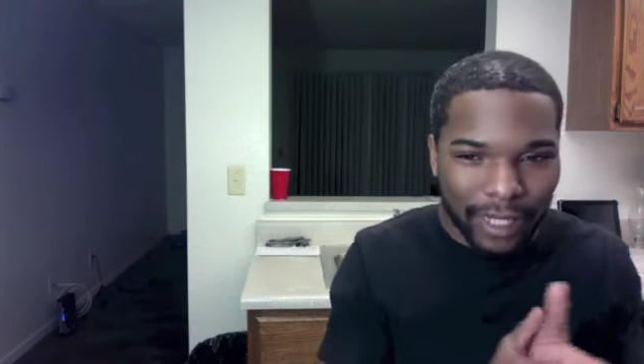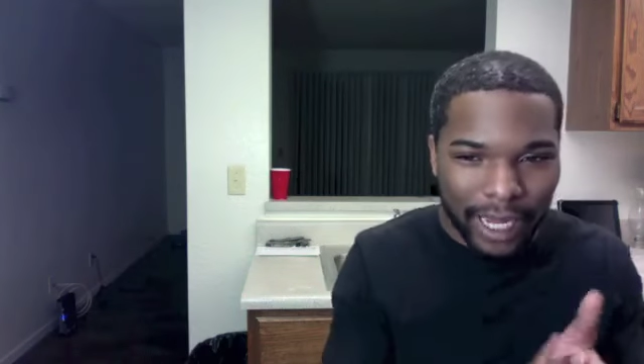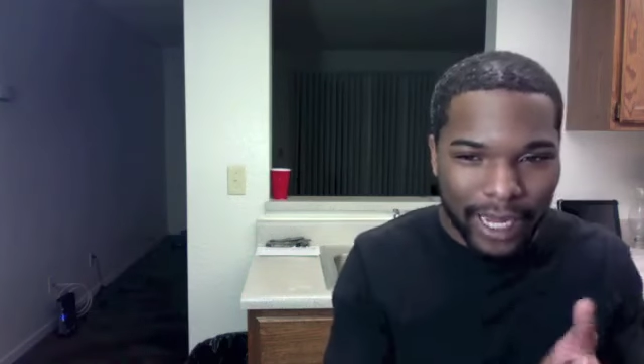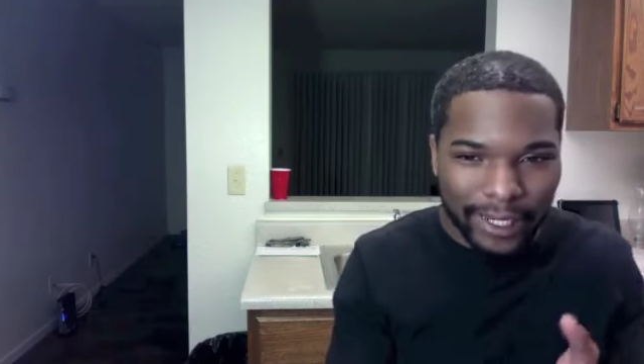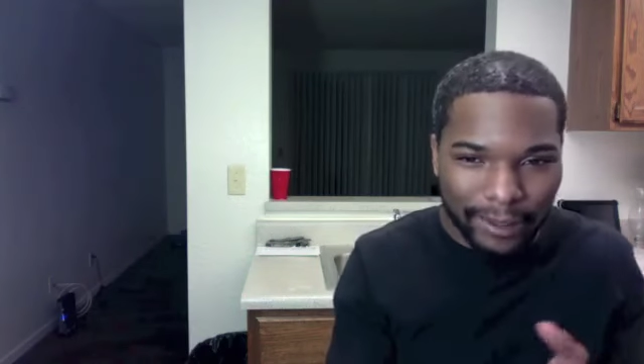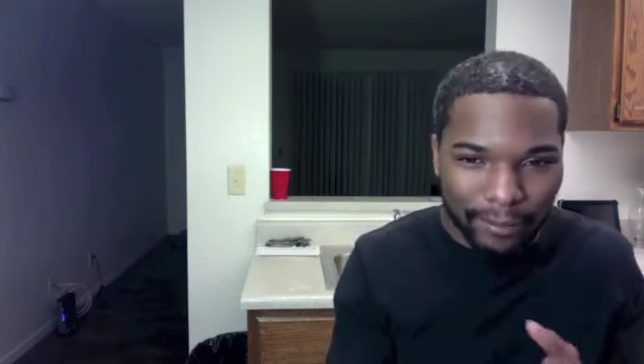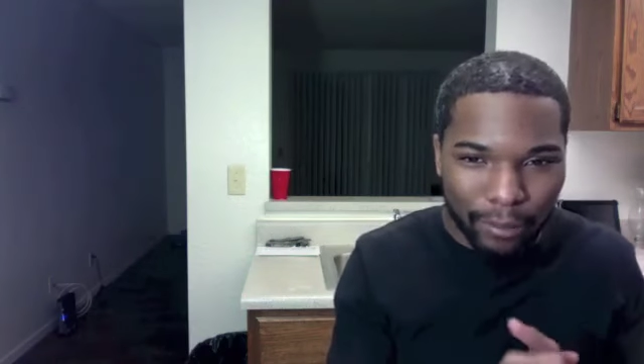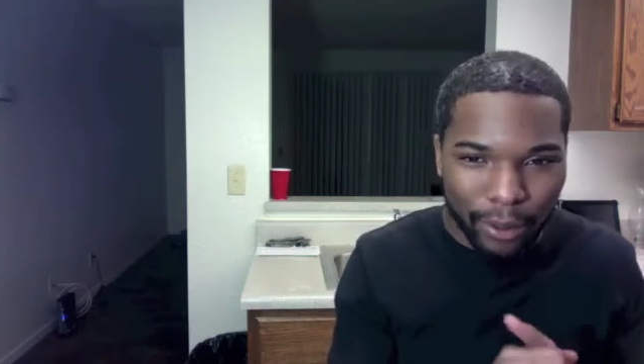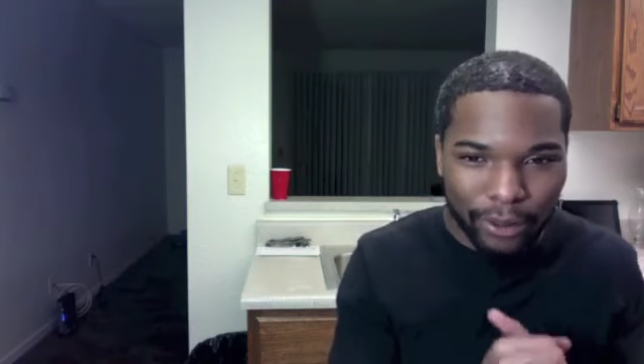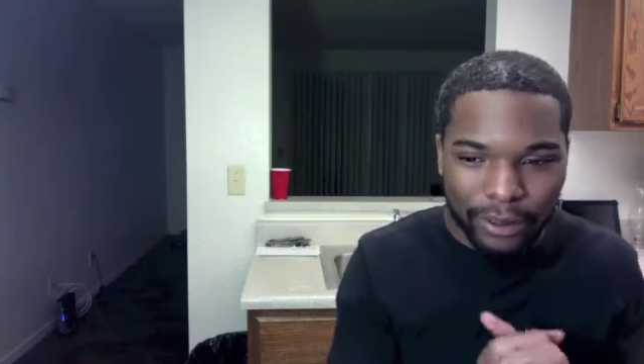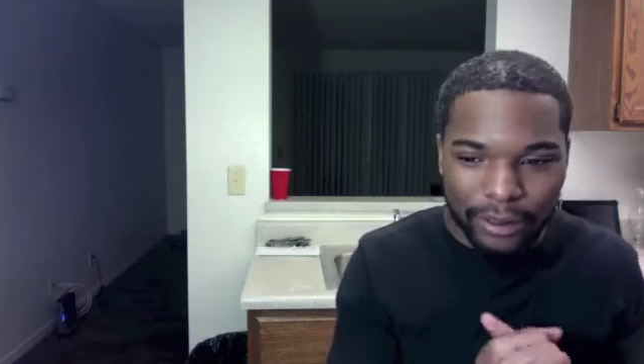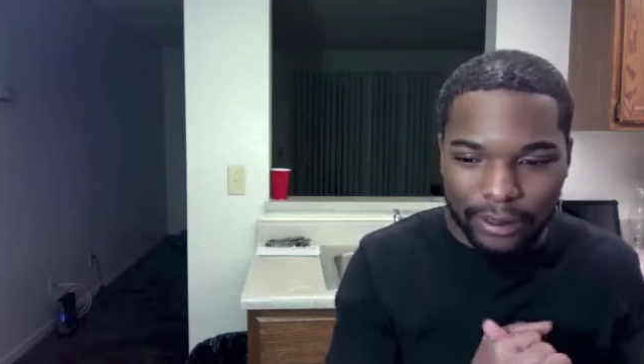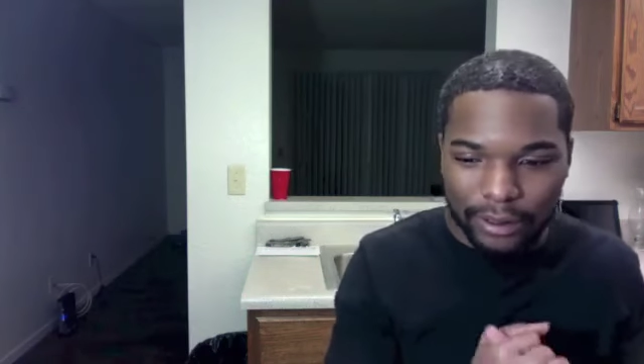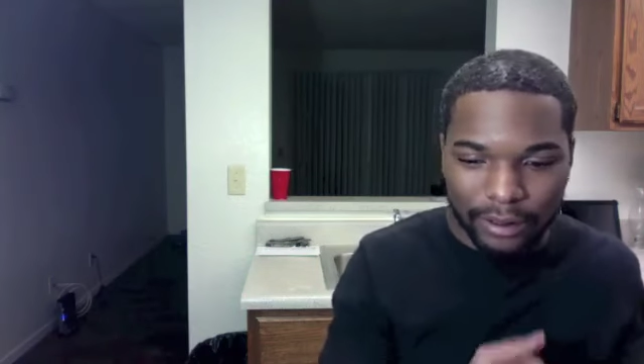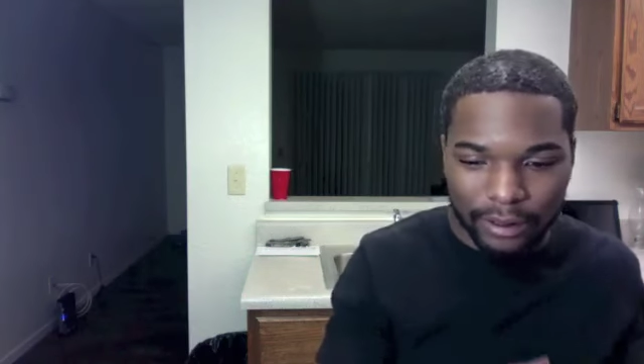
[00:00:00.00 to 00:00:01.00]
Like
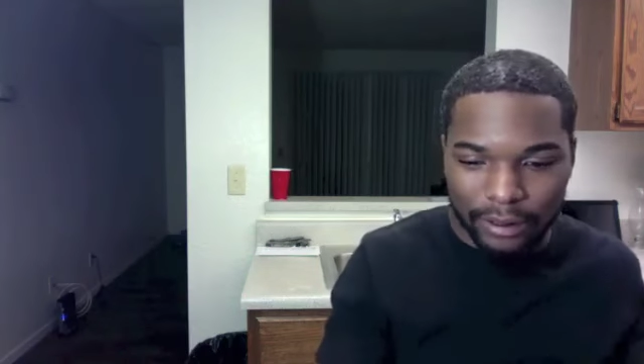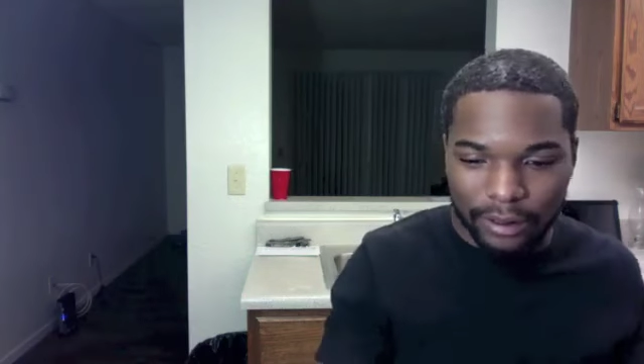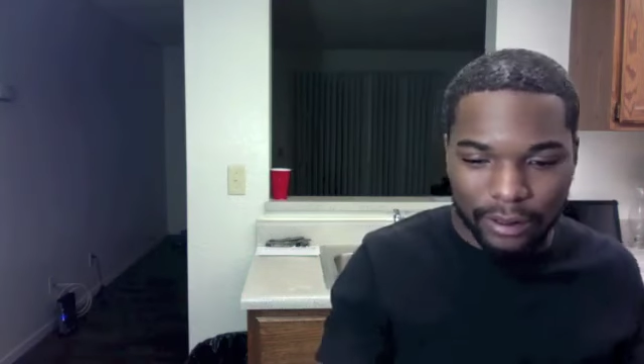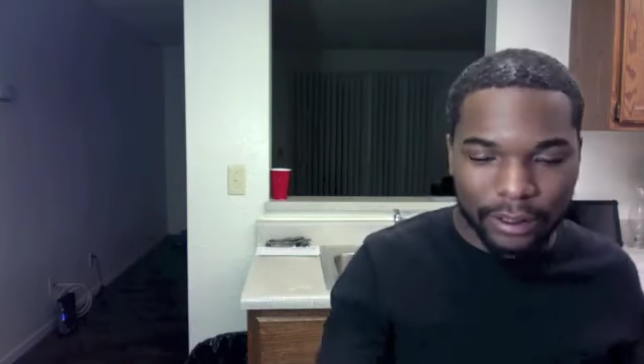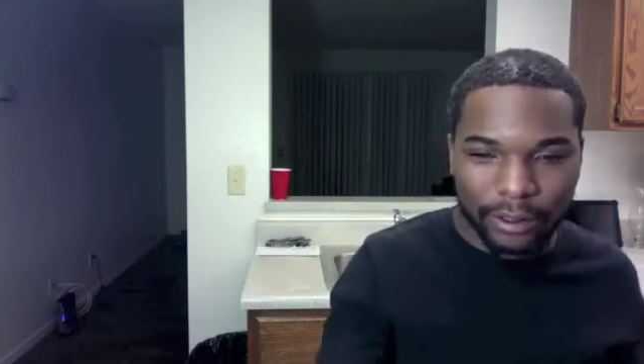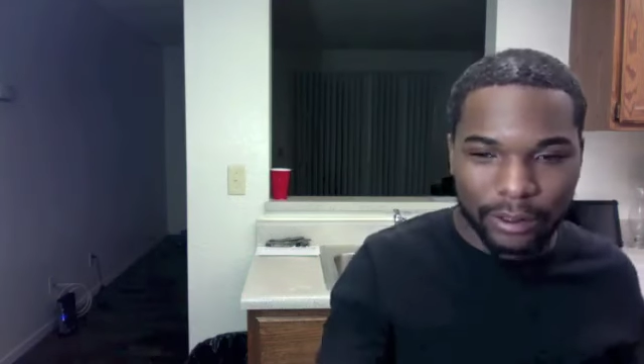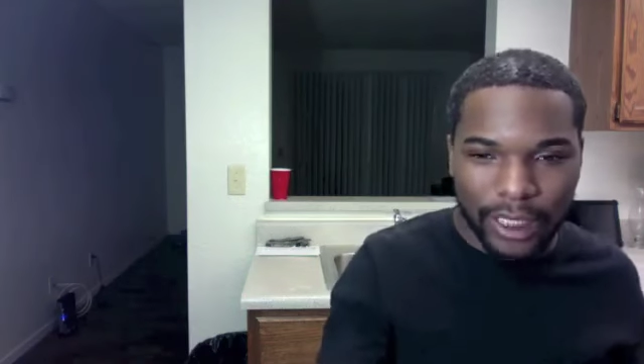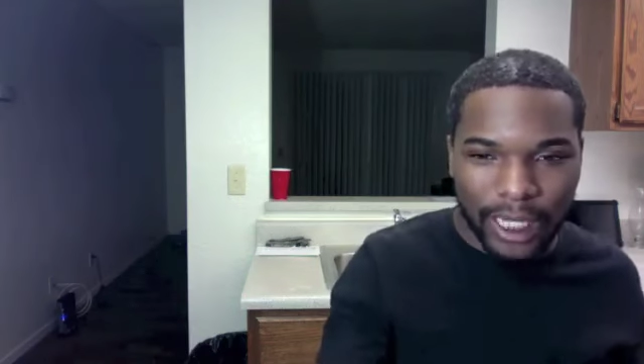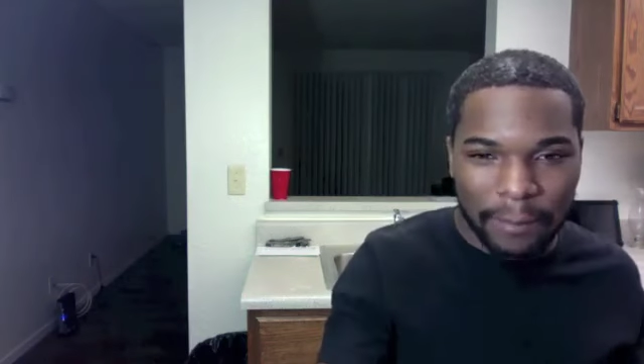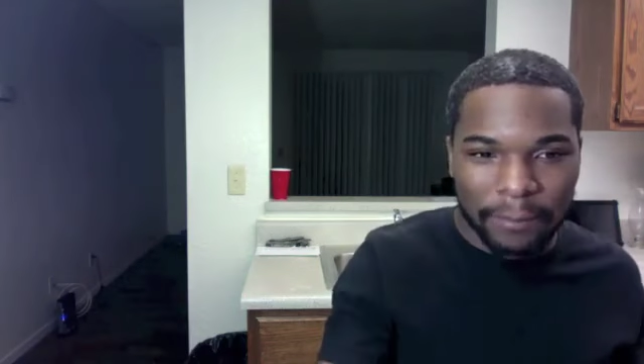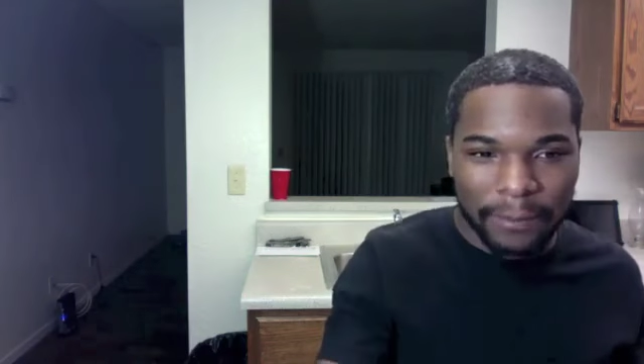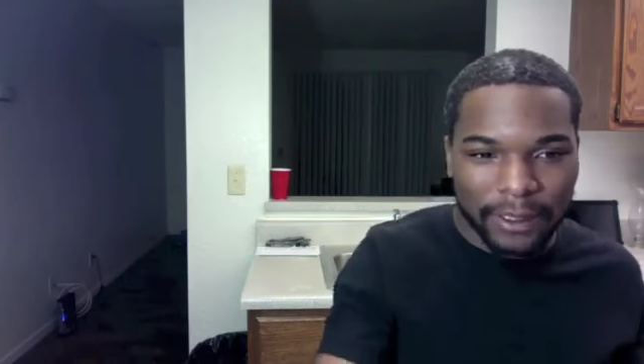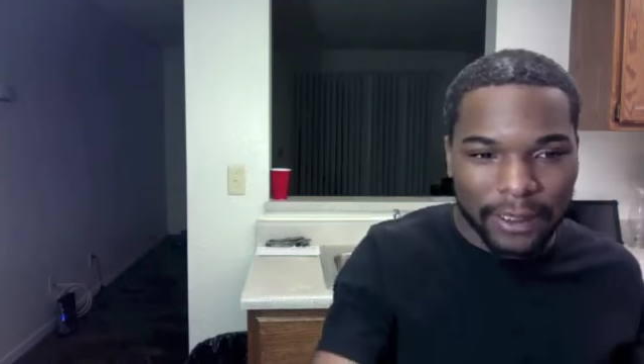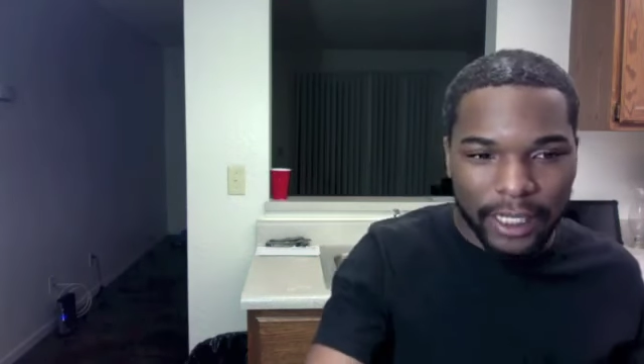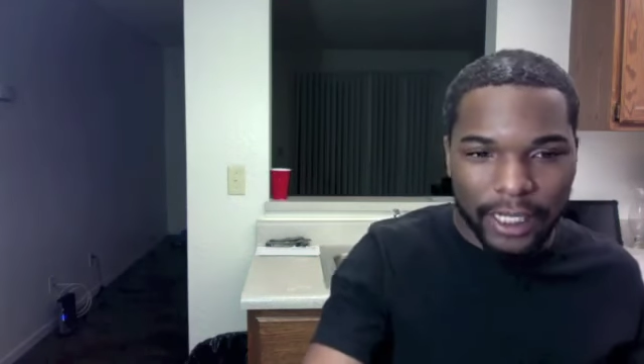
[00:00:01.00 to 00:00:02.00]
most. You type this